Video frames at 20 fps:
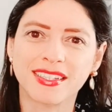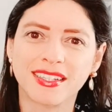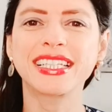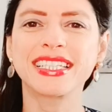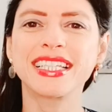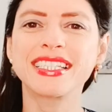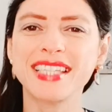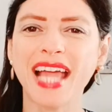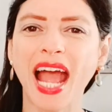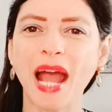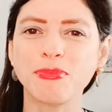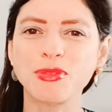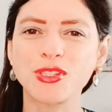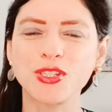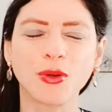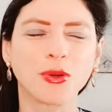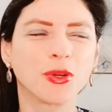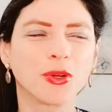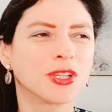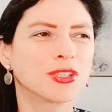This
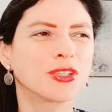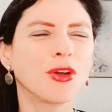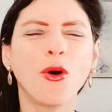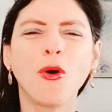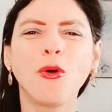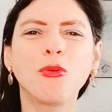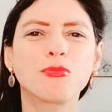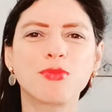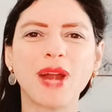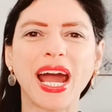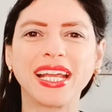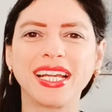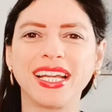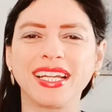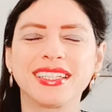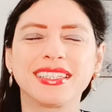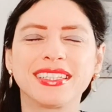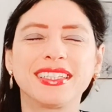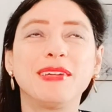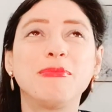episode, the whole
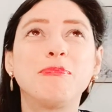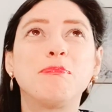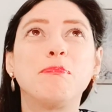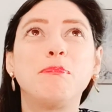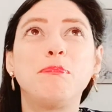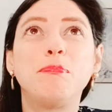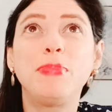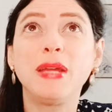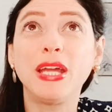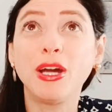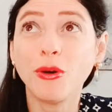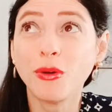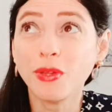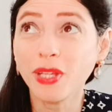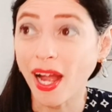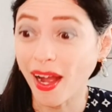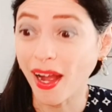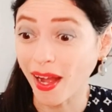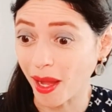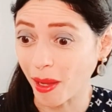writing, the build
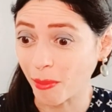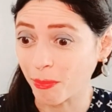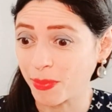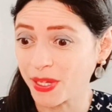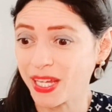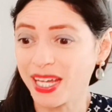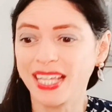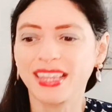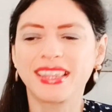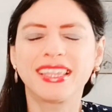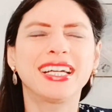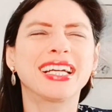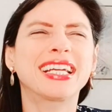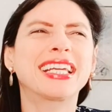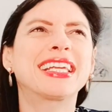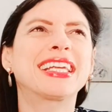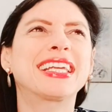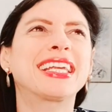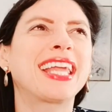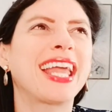up, the
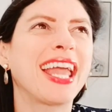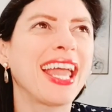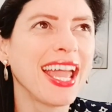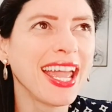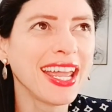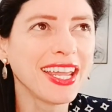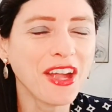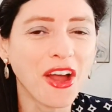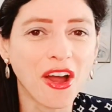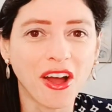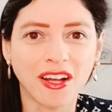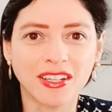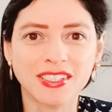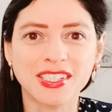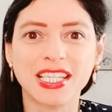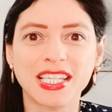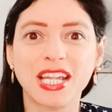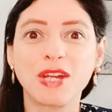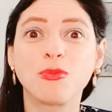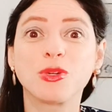chaos,
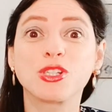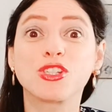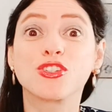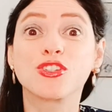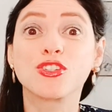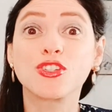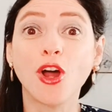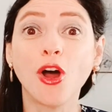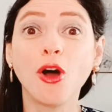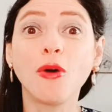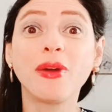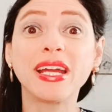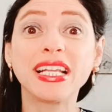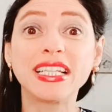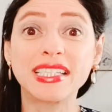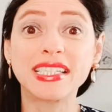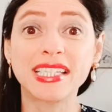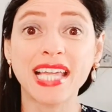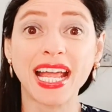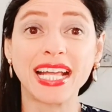it was so
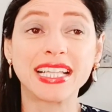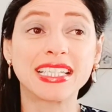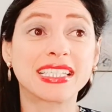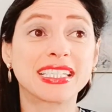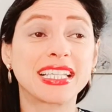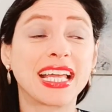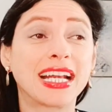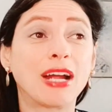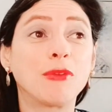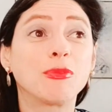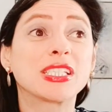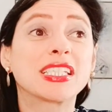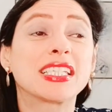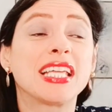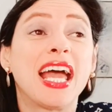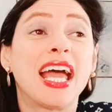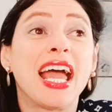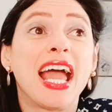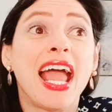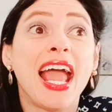intense that I was
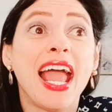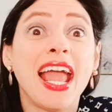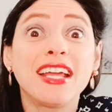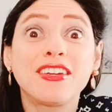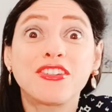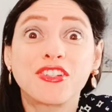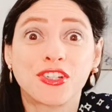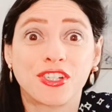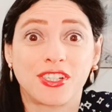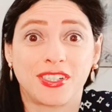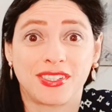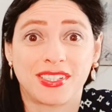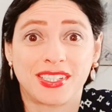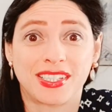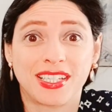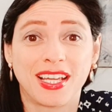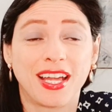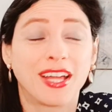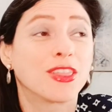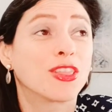anxious
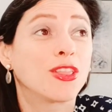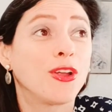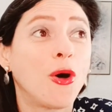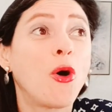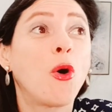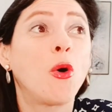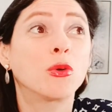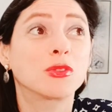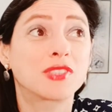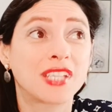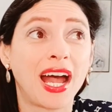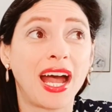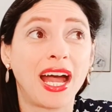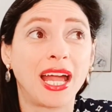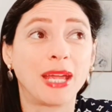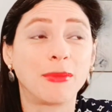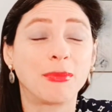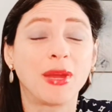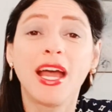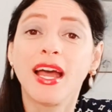the whole
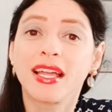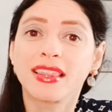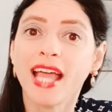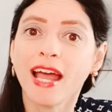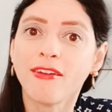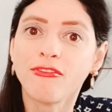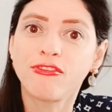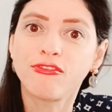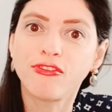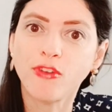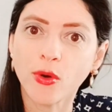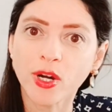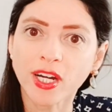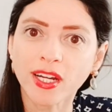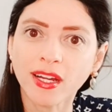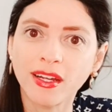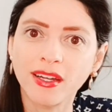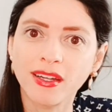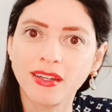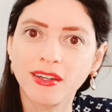time. That
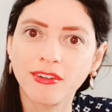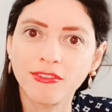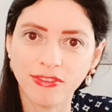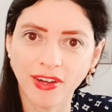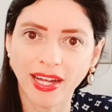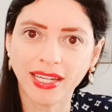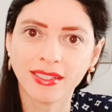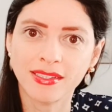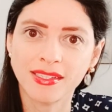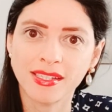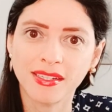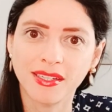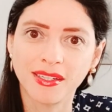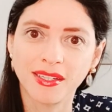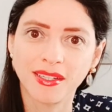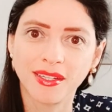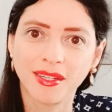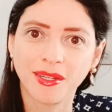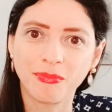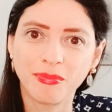fork fight
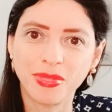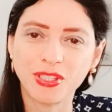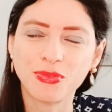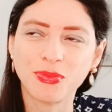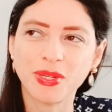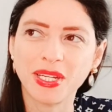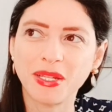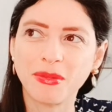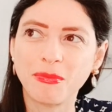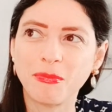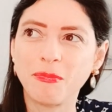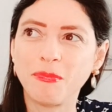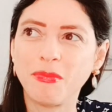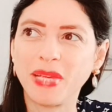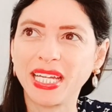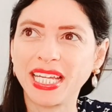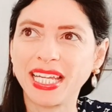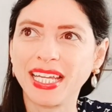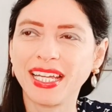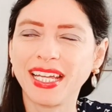between
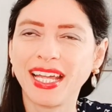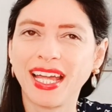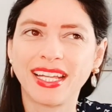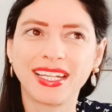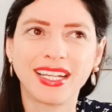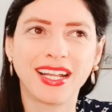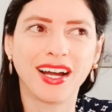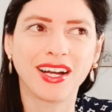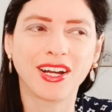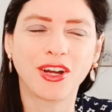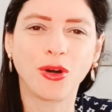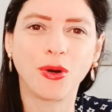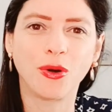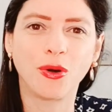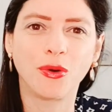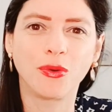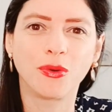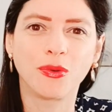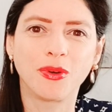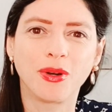Mickey and
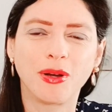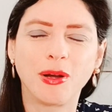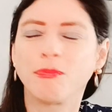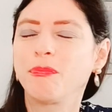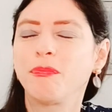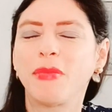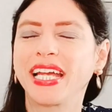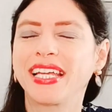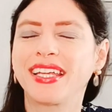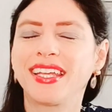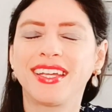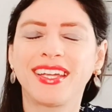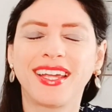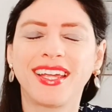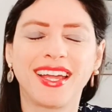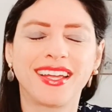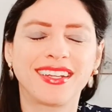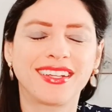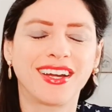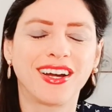Uncle Mikey
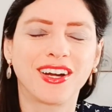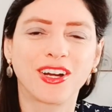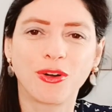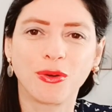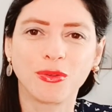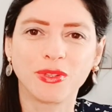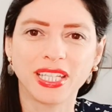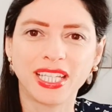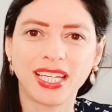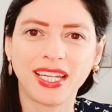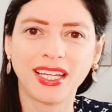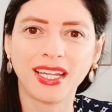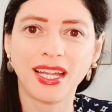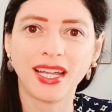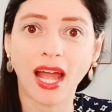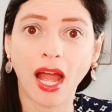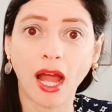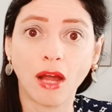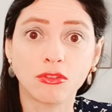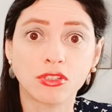and Uncle Lee,
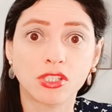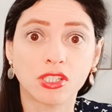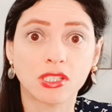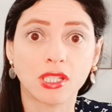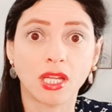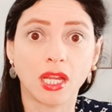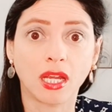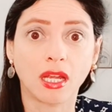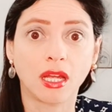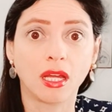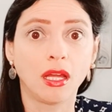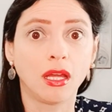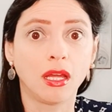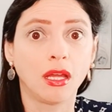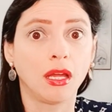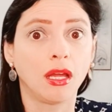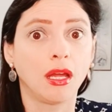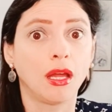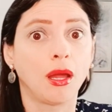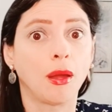I was just like,
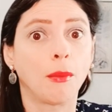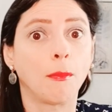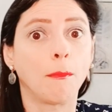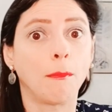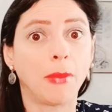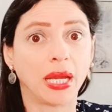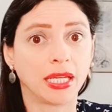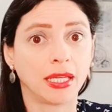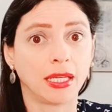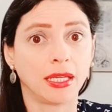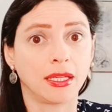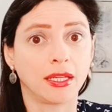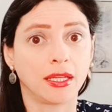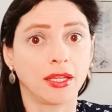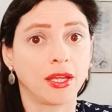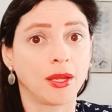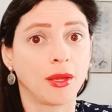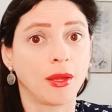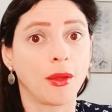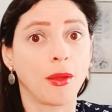Mikey,
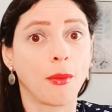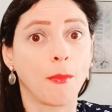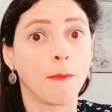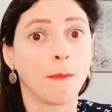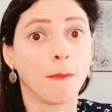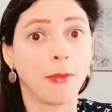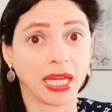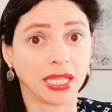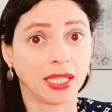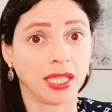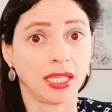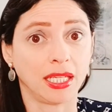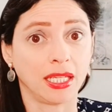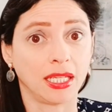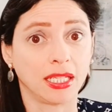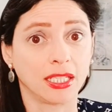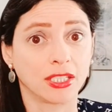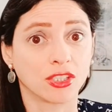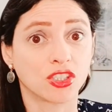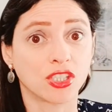
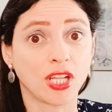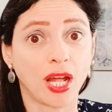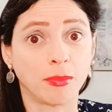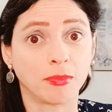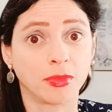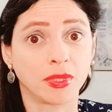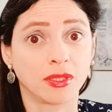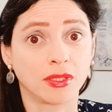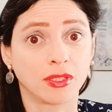stop.